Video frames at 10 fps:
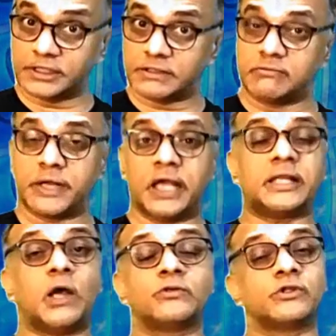This
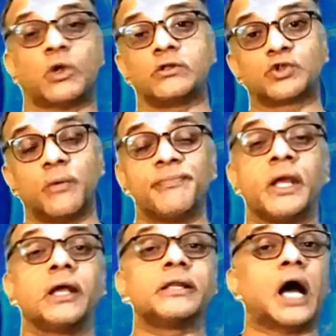8th house is also
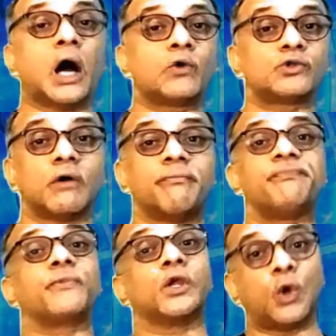the house
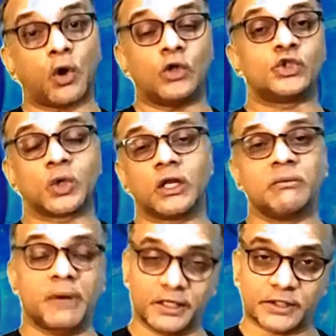of your
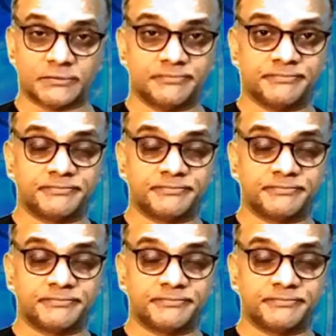conjugal bliss.